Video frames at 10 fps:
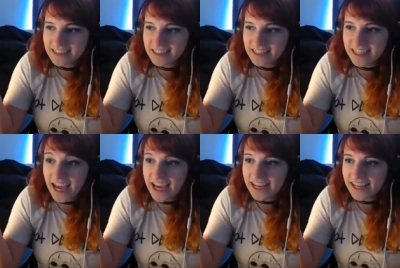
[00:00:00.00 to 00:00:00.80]
the
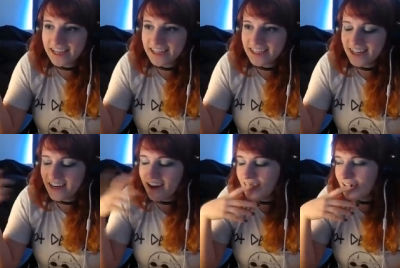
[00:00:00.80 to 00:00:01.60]
yang
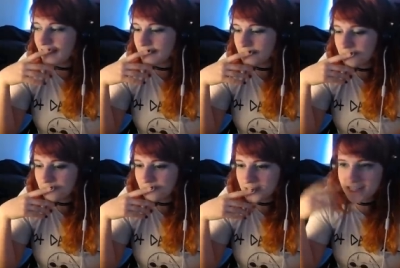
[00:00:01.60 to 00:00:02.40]
um,
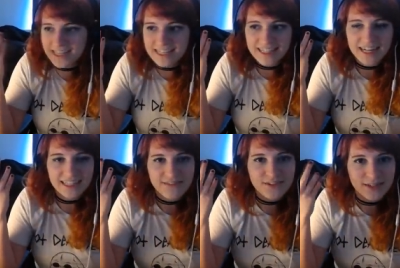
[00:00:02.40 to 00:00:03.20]
since they did kind of
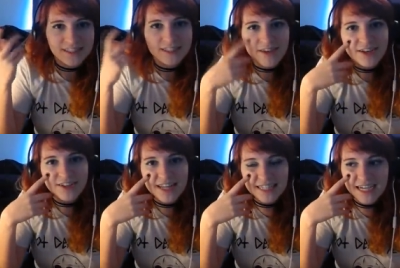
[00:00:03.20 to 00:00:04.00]
leave us with a cliffhanger
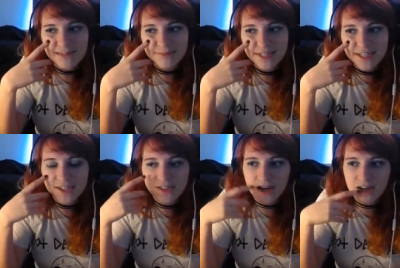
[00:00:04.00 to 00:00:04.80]
that time.
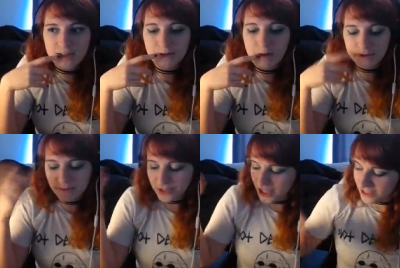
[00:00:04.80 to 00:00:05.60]
Uh, so we're probably gonna be
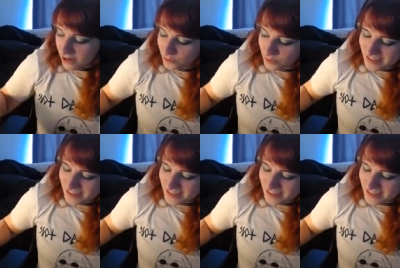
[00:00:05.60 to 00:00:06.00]
checking in on Ruby,